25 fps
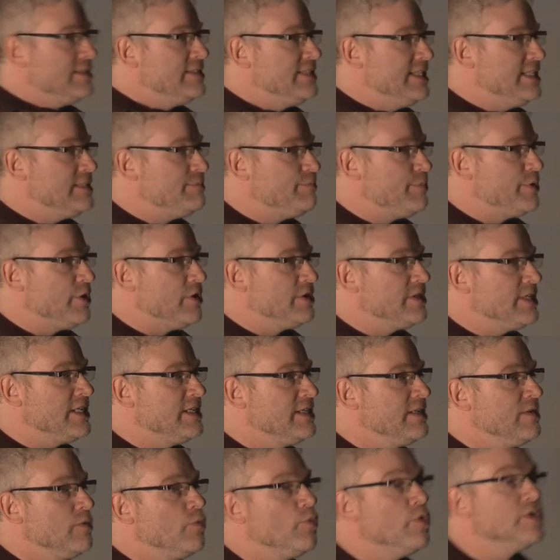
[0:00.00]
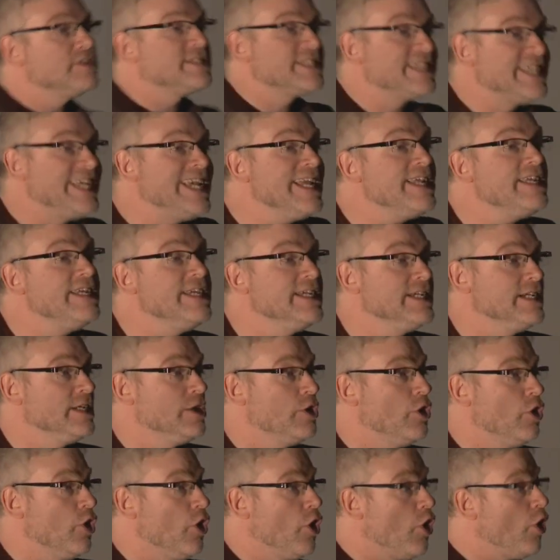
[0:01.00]
this protein, was killing
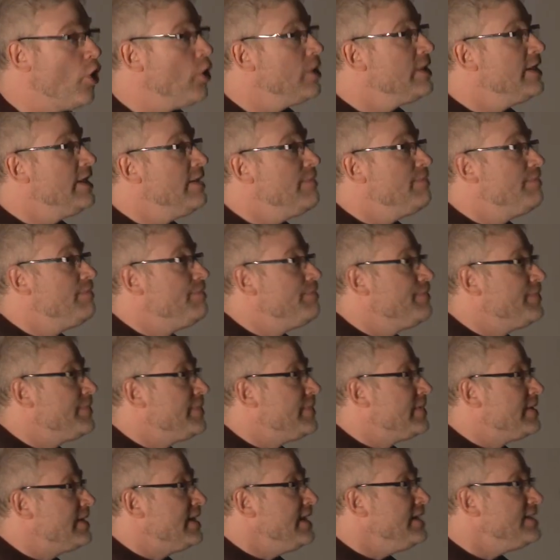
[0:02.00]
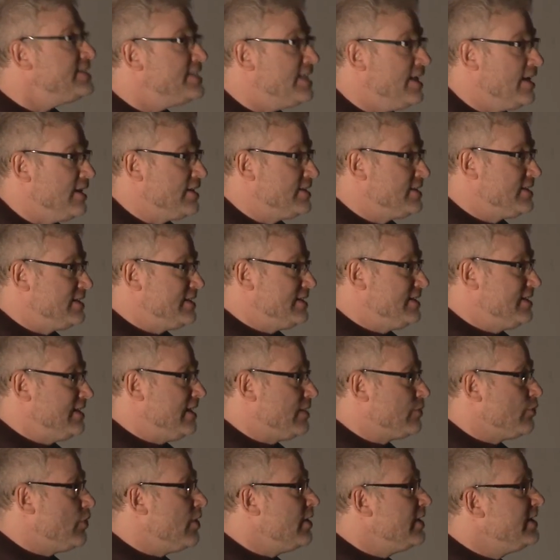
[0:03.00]
all the T cells
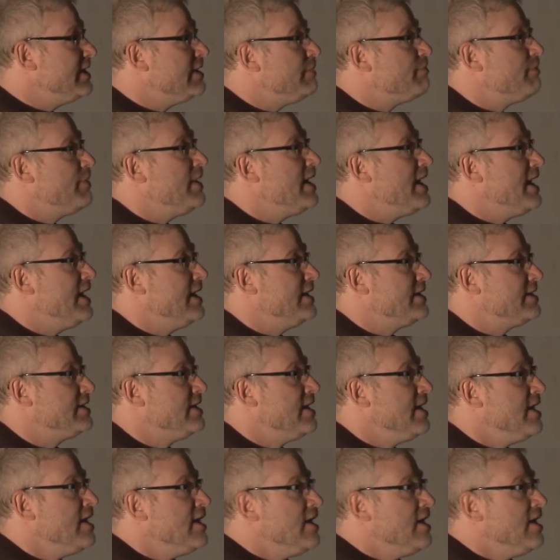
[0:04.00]
that were in the plate.